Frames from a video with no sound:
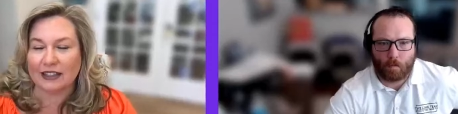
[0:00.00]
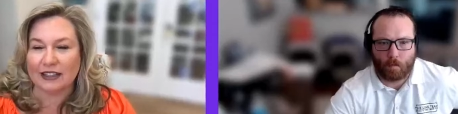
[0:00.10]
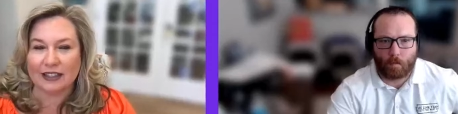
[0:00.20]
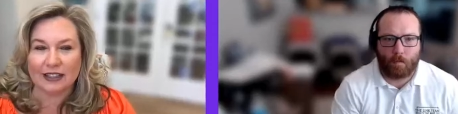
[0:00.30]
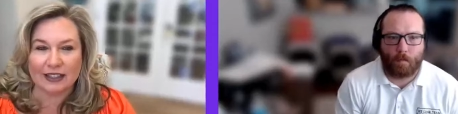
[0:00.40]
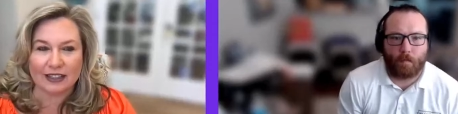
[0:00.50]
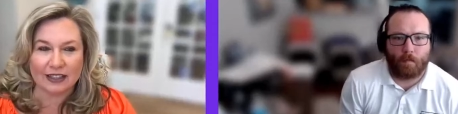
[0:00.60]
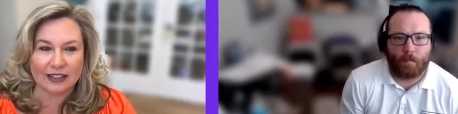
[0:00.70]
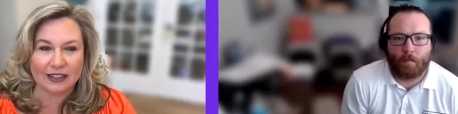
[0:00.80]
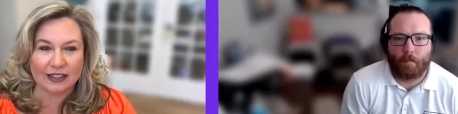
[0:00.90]

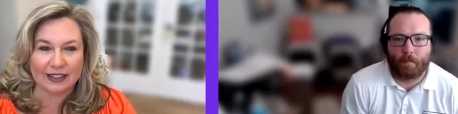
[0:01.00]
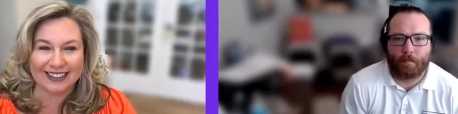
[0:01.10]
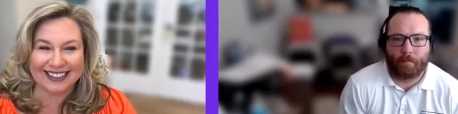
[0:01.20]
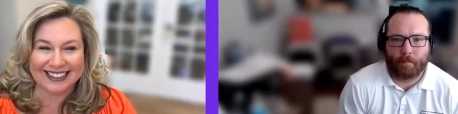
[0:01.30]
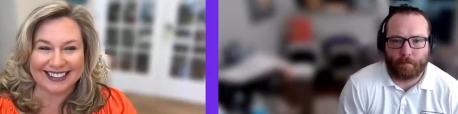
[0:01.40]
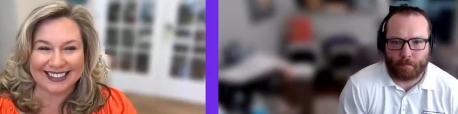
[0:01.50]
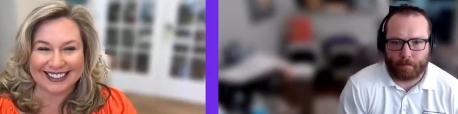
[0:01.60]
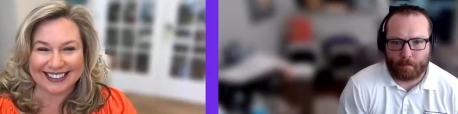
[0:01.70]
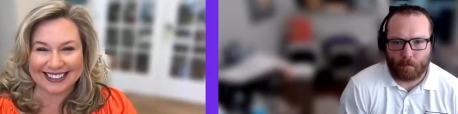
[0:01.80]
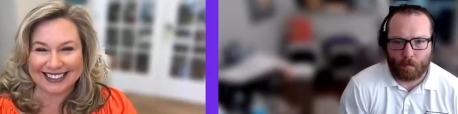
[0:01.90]

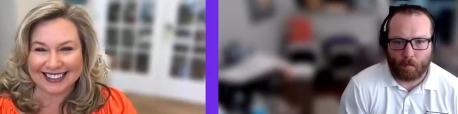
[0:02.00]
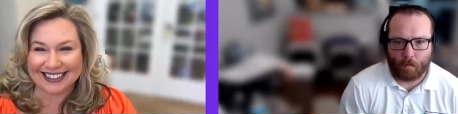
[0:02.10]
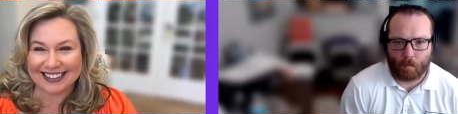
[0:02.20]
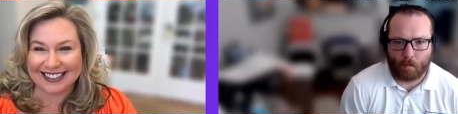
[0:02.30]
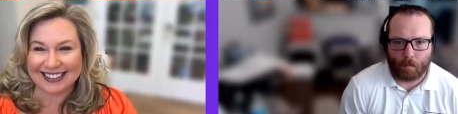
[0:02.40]
Nobody speaks.